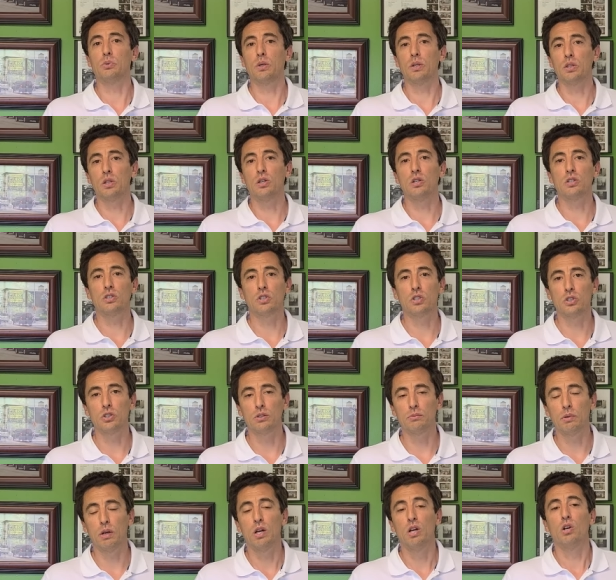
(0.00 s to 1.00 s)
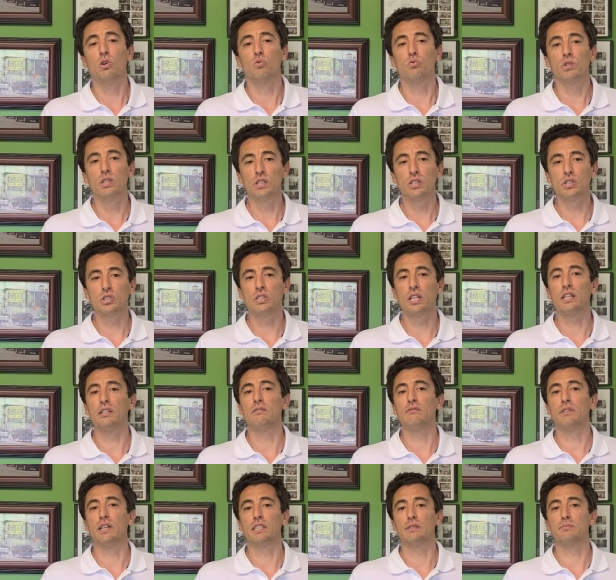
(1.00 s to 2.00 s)
a long term real estate
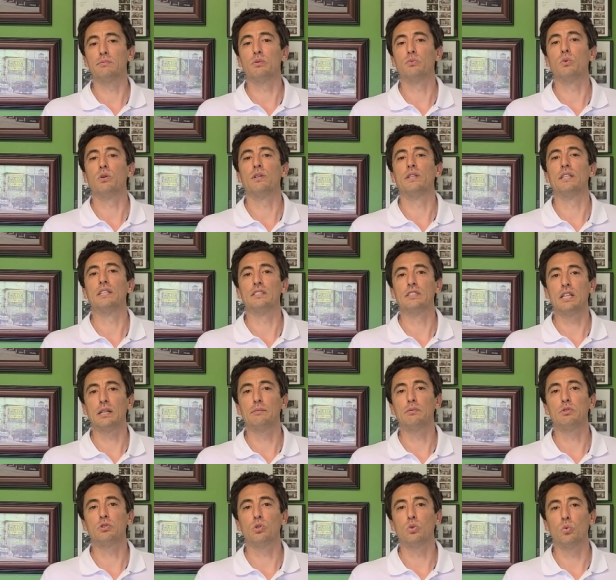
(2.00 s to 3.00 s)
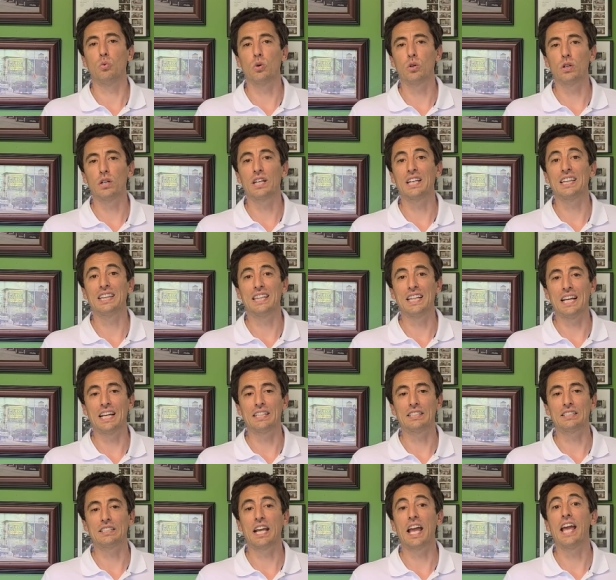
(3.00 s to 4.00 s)
investment where he is able to work
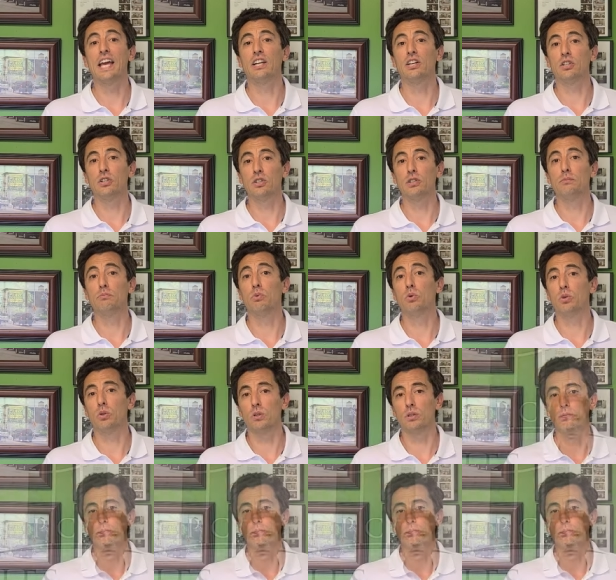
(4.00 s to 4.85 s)
less and earn more.